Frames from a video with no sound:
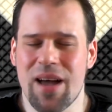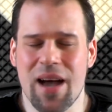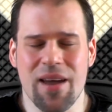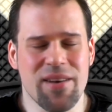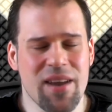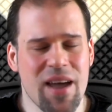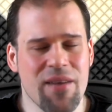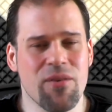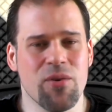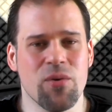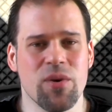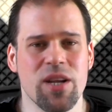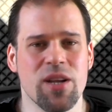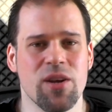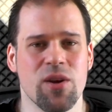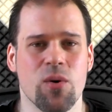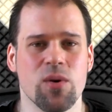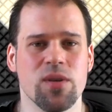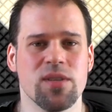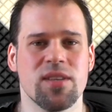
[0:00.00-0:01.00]
I never
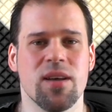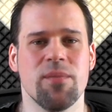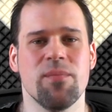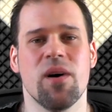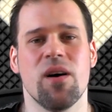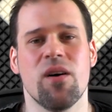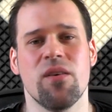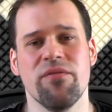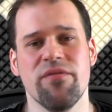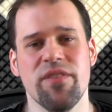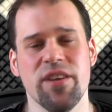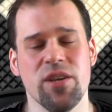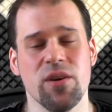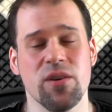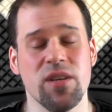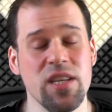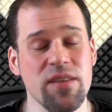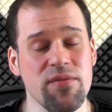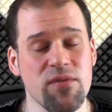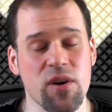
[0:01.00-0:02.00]
really noticed them on
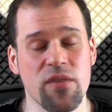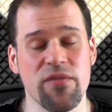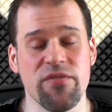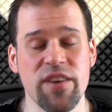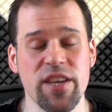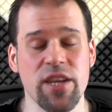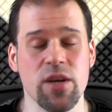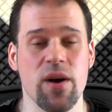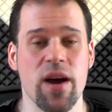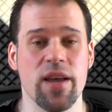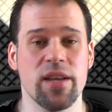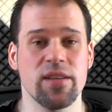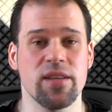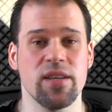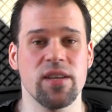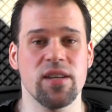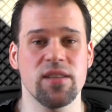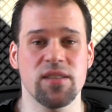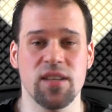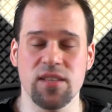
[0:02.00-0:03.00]
video, even on video
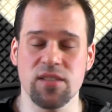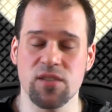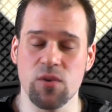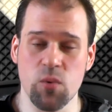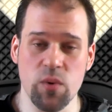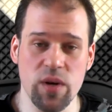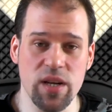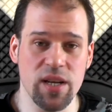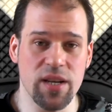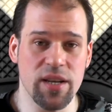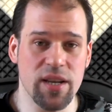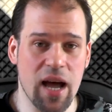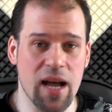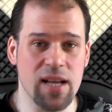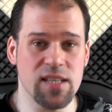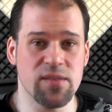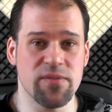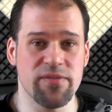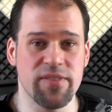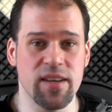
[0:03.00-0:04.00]
editing, and that's a really
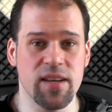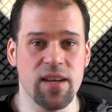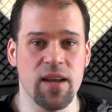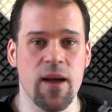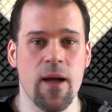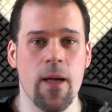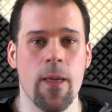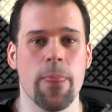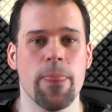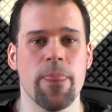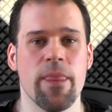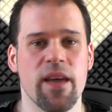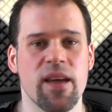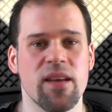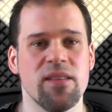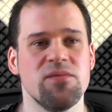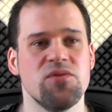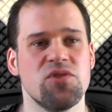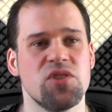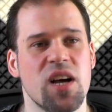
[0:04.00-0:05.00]
nice thing.
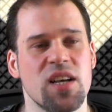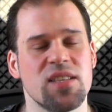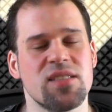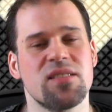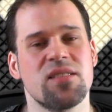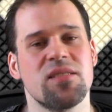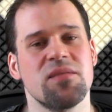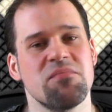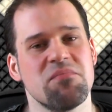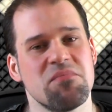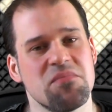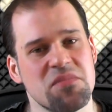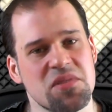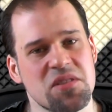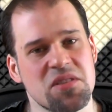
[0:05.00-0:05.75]
They just